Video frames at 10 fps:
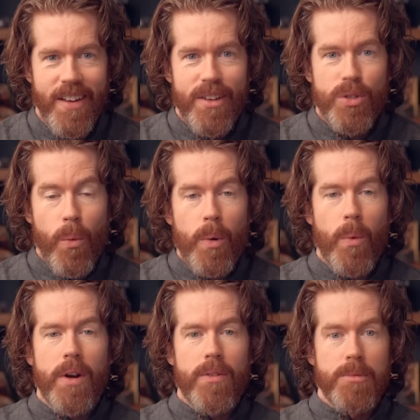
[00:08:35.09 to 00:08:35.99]
So when
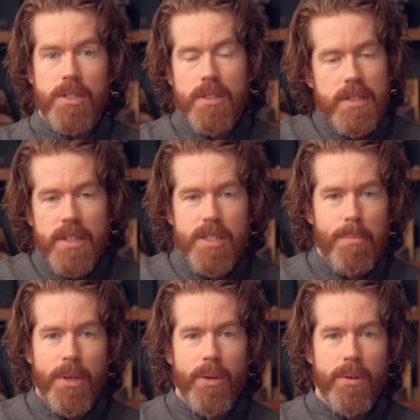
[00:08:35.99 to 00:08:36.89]
one of them just
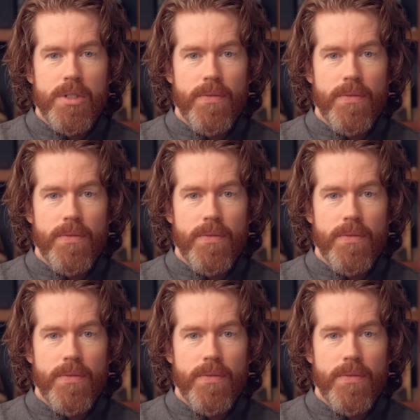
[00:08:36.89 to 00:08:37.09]
disappears,